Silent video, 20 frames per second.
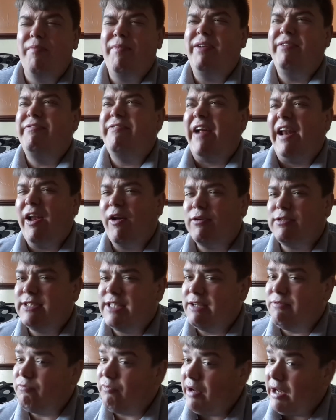I mean,
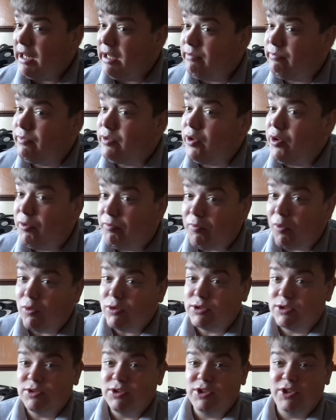Felios didn't really do
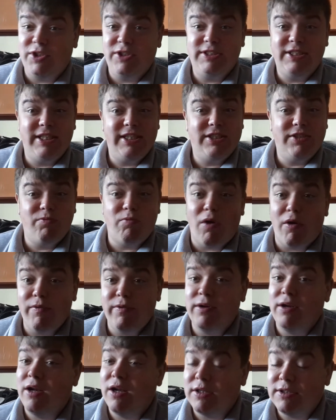much on Tuesday to
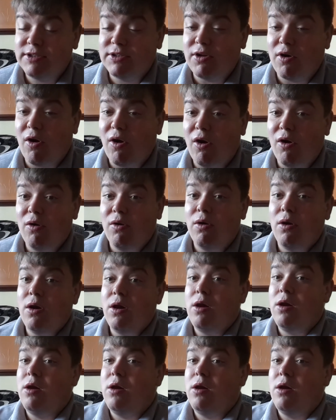warrant a start.